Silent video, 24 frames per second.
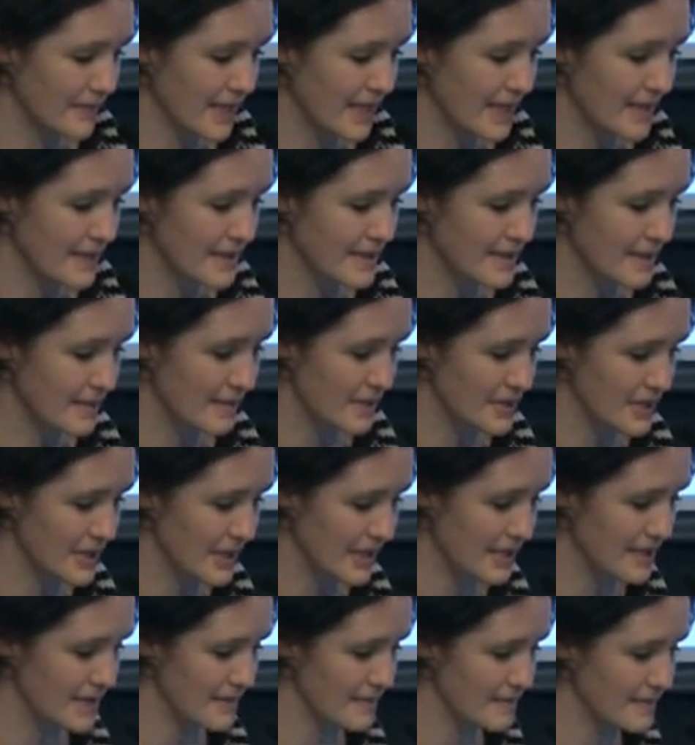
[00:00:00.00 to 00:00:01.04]
Deborah
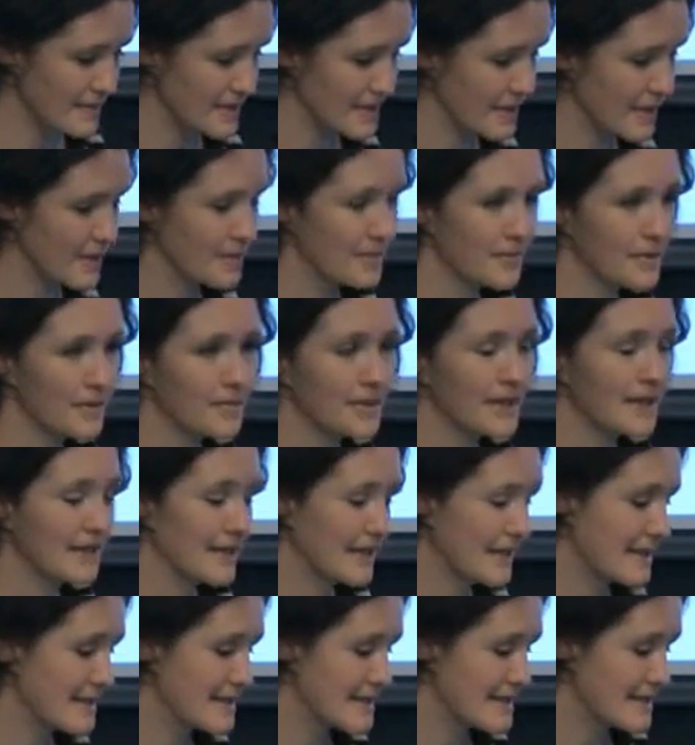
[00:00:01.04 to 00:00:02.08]
Cheatham's opera
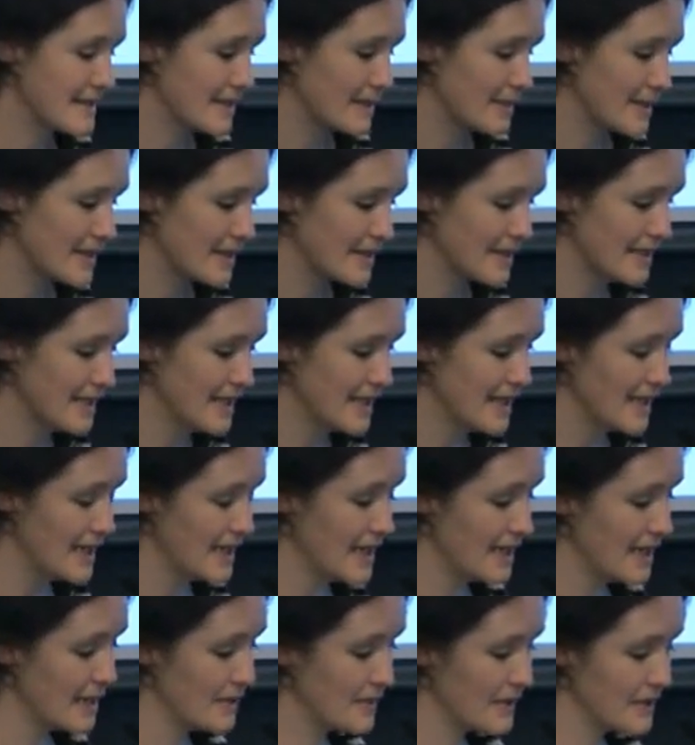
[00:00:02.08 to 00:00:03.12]
Pecan Summer.
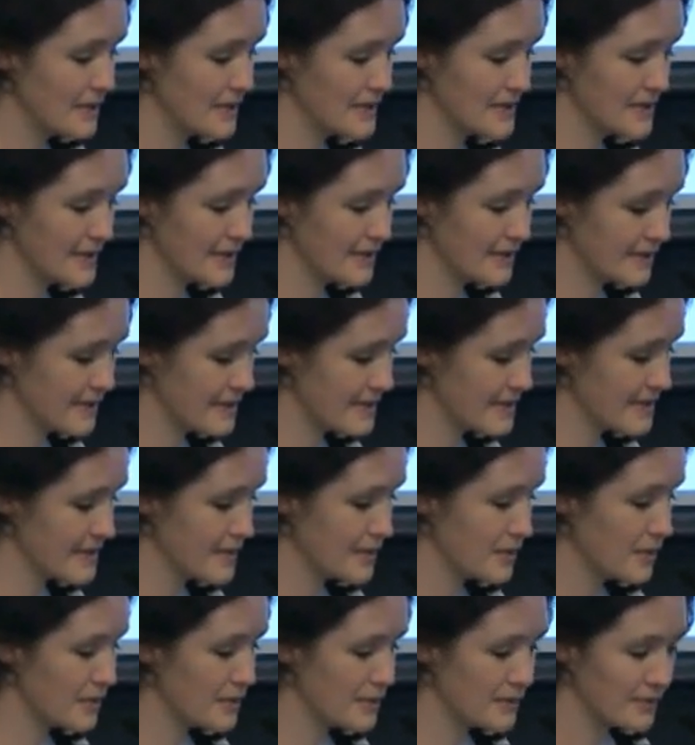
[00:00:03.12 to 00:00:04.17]
And we also, this is a
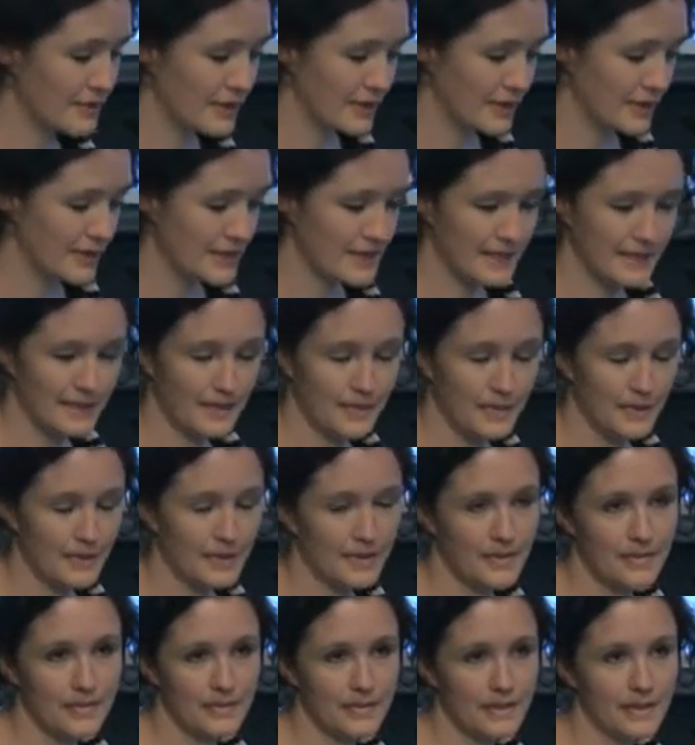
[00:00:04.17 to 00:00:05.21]
poor photo down the
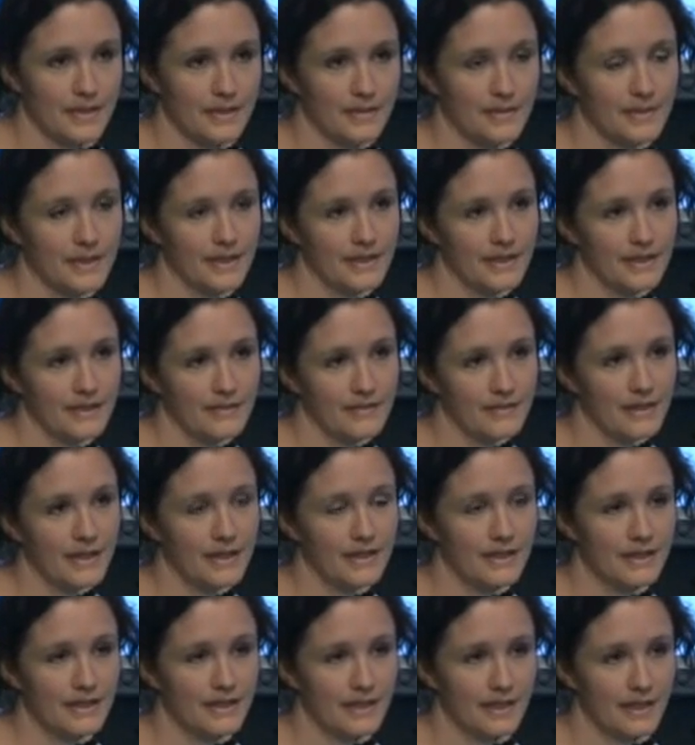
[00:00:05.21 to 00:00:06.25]
bottom, but we
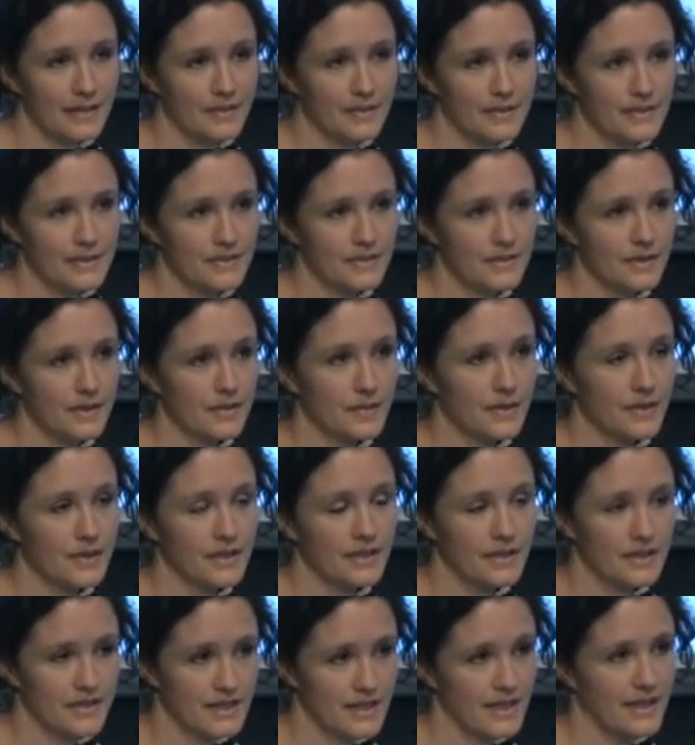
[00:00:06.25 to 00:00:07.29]
invited the Aboriginal
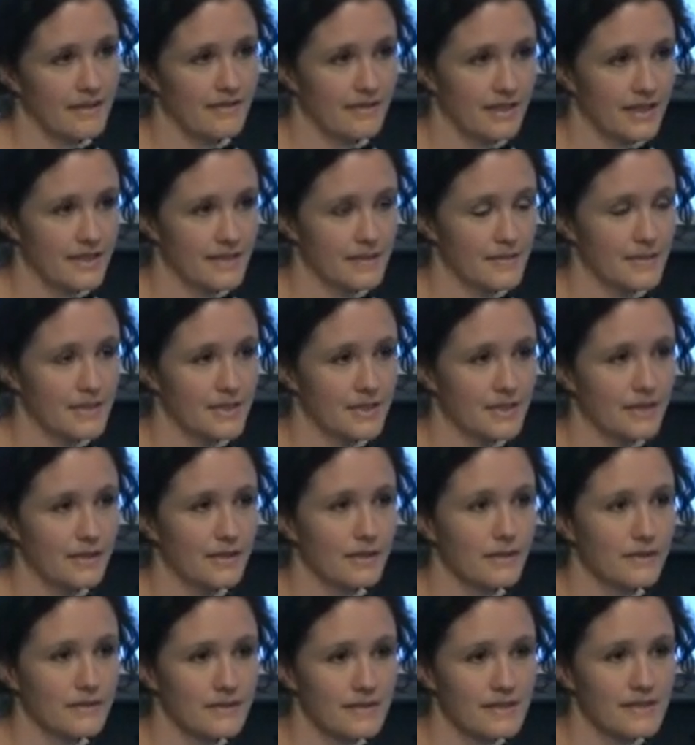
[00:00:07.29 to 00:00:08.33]
community to have an exhibition
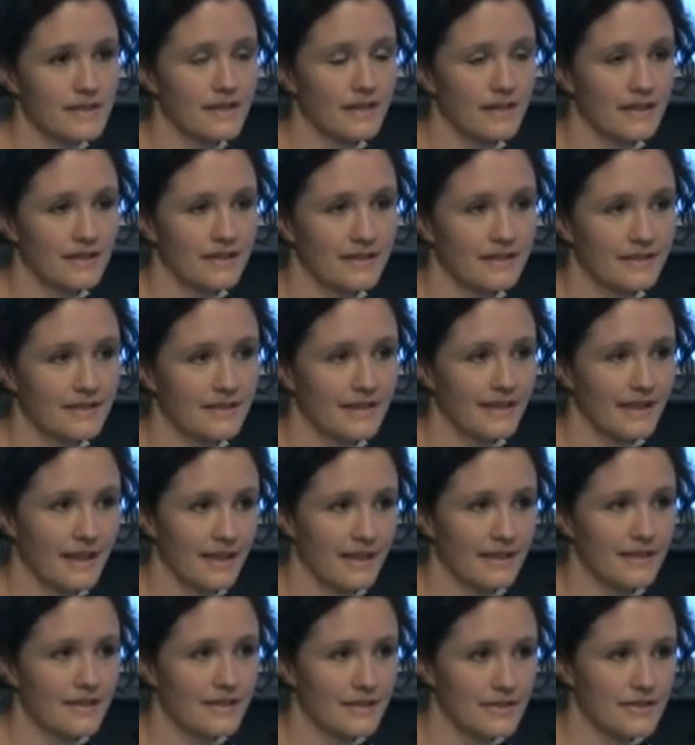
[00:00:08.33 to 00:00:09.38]
alongside the
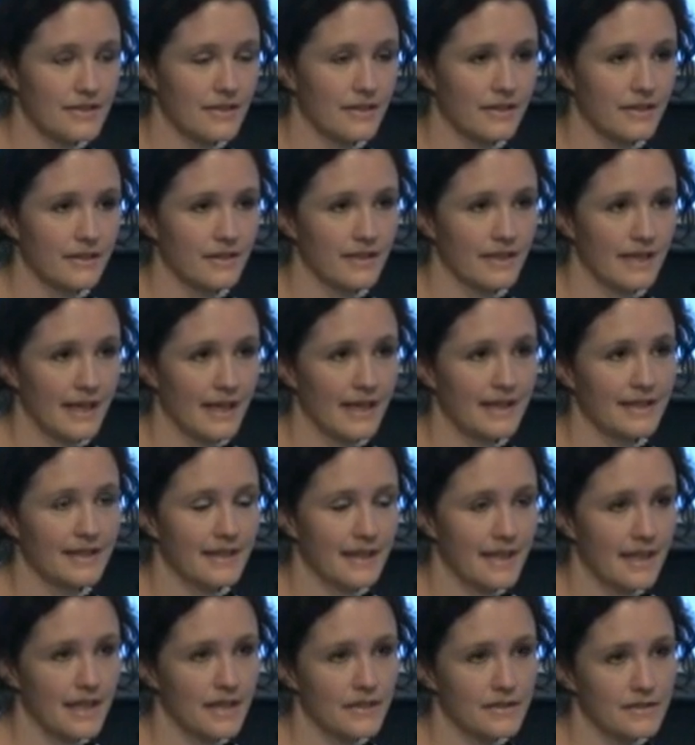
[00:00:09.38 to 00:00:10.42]
Gantner show at the
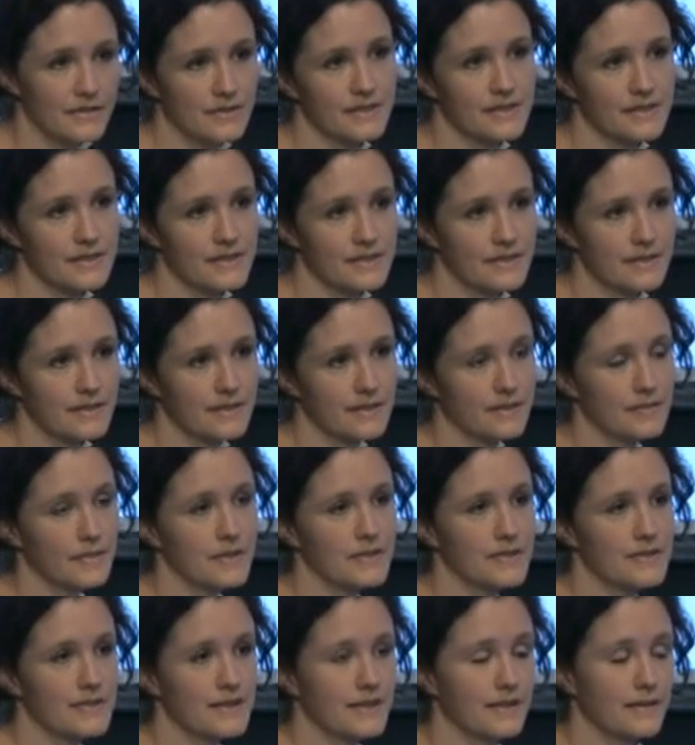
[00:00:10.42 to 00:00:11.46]
entrance to the
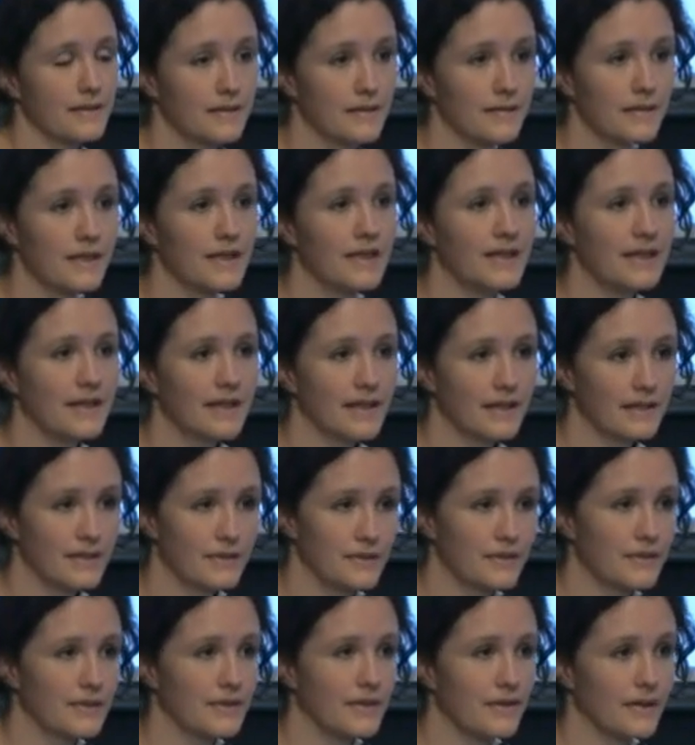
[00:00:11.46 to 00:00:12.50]
museum and
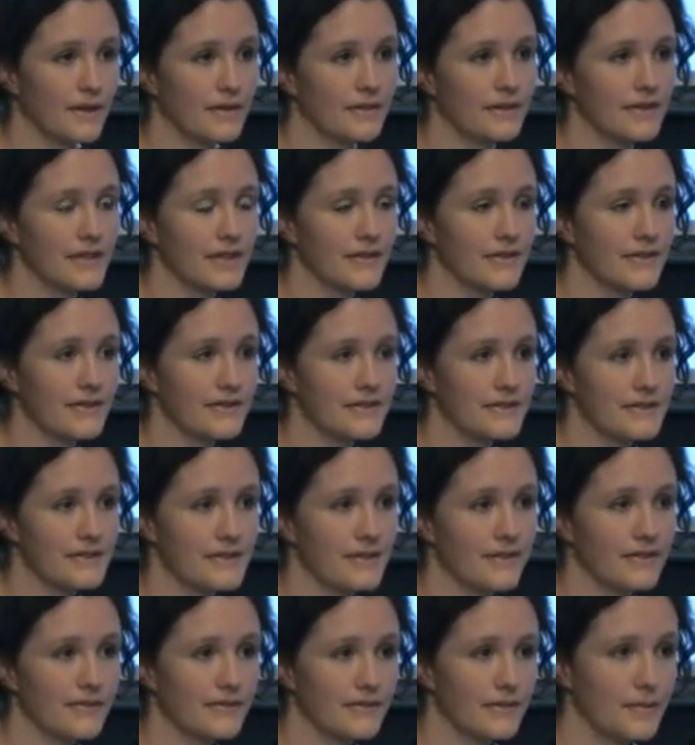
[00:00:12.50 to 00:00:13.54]
through the corridors
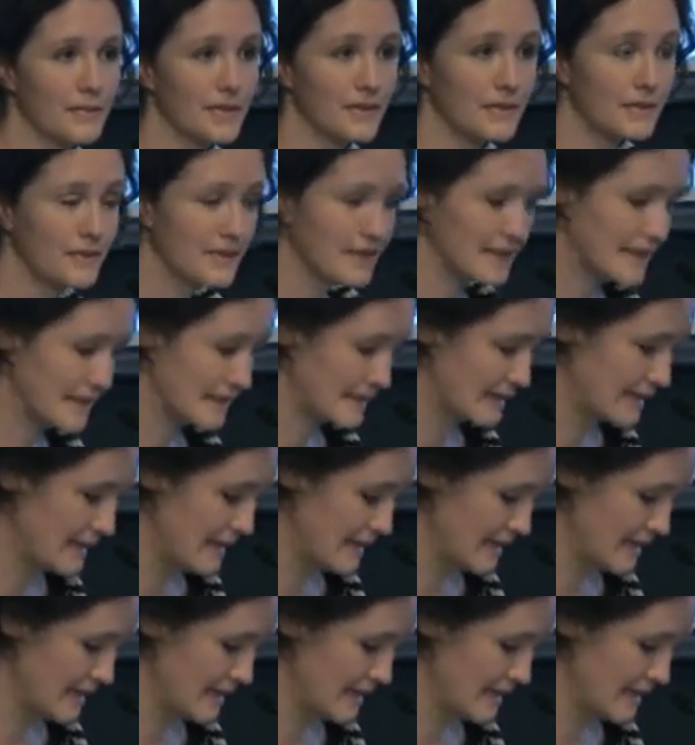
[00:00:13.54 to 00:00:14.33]
of the building.